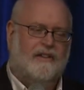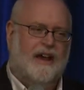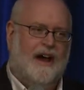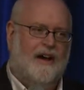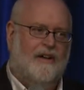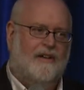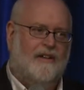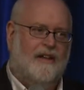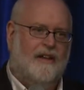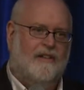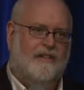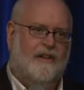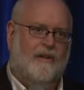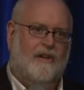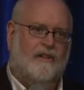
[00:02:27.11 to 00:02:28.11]
out in a
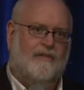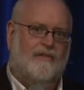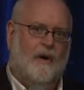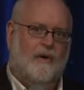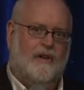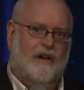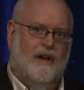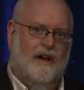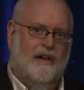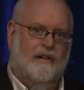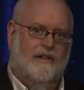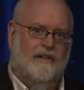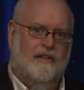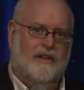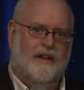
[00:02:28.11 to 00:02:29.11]
series of
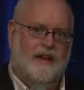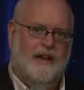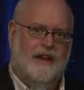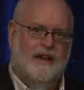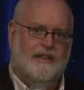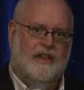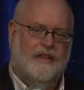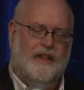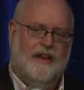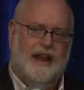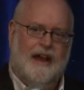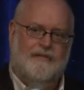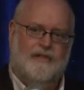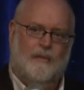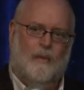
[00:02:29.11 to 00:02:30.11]
photons, then
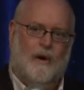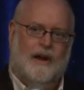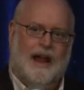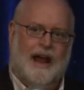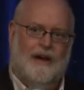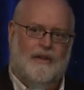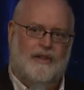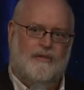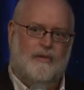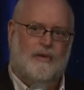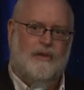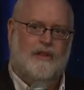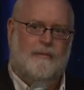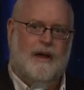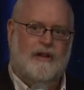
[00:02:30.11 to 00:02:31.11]
have to work out
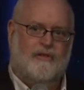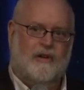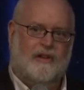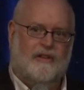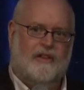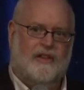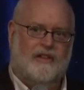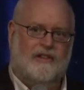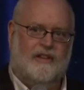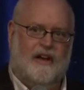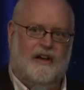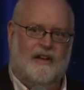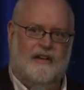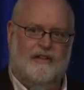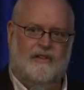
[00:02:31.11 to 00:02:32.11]
through the matrix of the
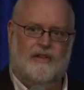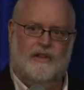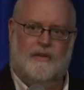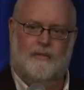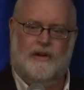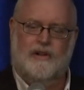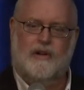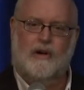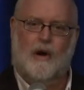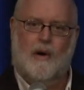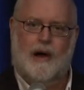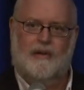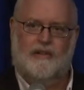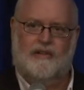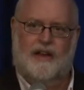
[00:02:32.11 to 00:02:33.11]
sun, so that when you go
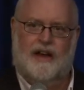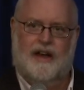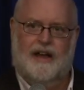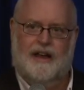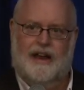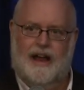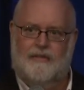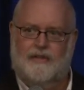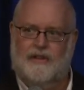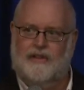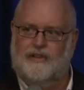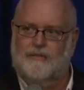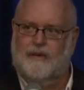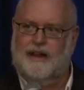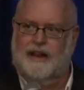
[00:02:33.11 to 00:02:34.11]
outside after
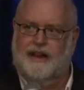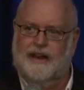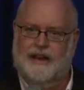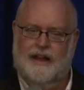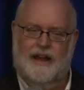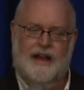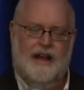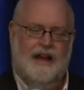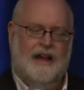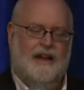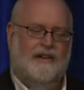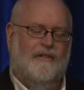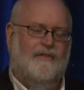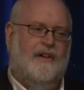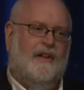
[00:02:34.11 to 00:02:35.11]
this meeting and
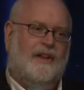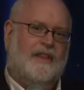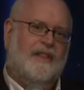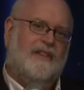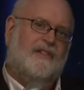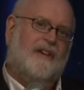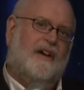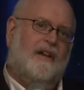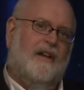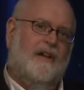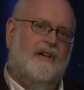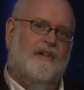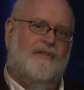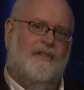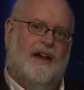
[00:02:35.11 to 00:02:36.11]
you're feeling the sun on
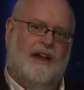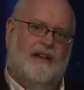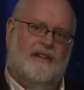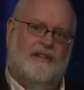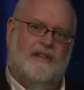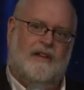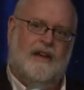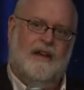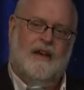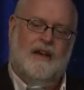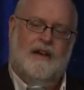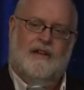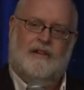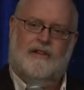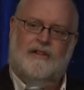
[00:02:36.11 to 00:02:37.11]
your face,
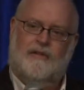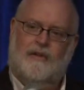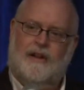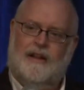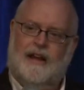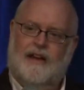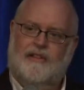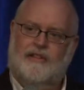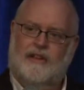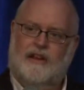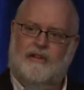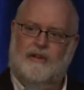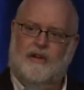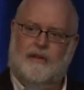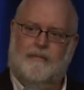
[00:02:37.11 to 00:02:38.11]
just realize that
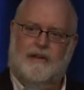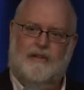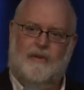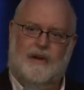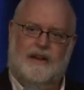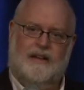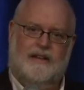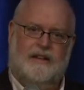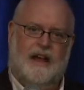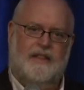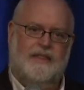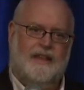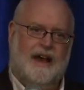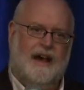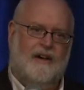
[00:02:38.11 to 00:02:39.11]
it took between
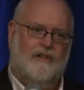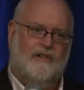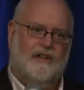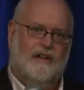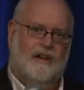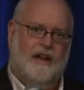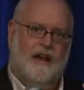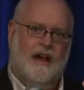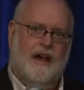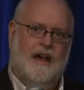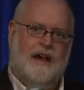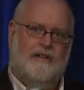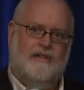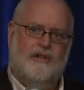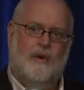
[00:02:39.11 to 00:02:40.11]
10,000
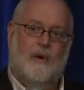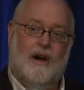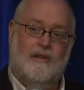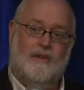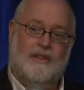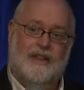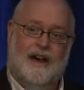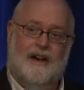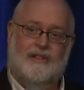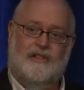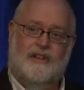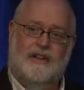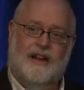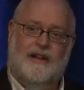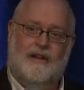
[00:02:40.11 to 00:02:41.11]
and
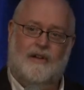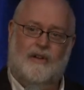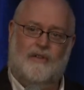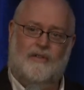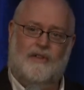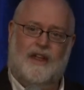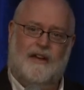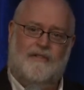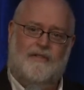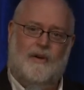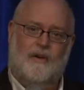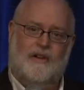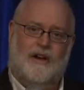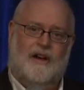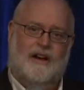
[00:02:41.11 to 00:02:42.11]
200,000 years for that
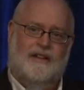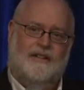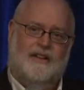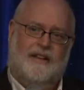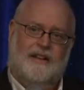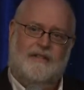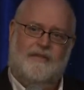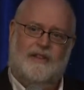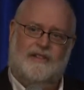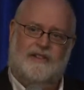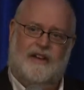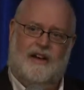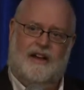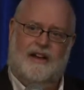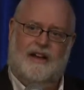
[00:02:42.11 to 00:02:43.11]
photon to leave the
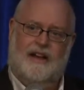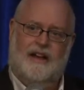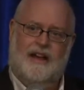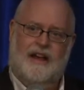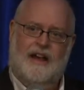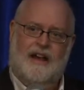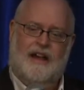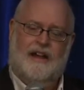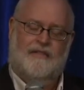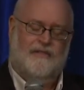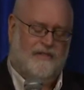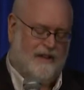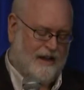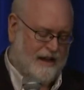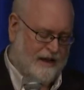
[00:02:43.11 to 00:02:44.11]
sun and
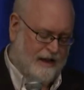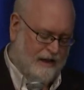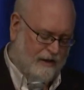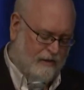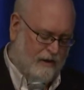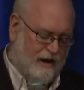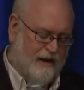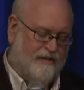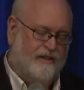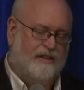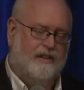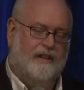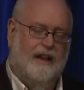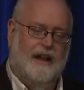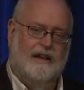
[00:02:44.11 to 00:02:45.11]
fly across
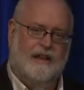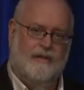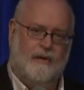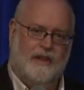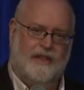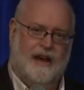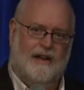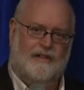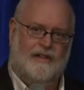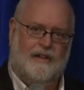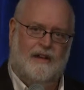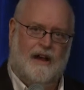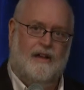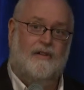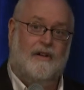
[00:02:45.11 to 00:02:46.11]
the
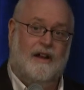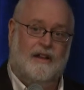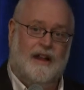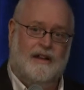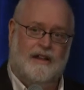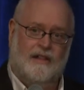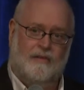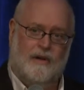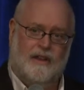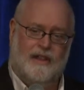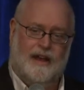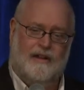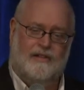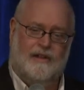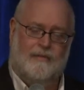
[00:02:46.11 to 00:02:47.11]

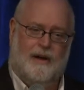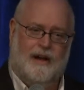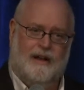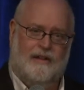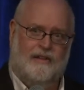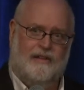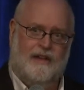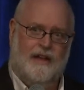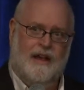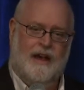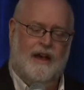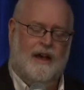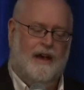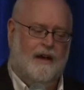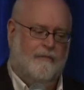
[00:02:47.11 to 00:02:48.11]
193,000 miles
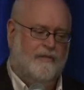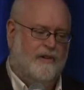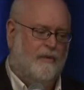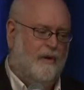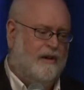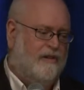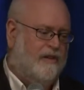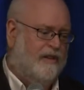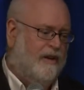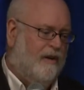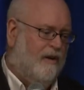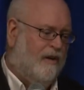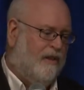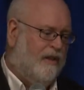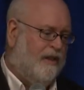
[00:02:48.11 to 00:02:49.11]
to reach the
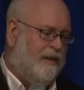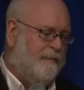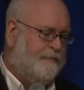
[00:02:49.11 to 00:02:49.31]
Earth.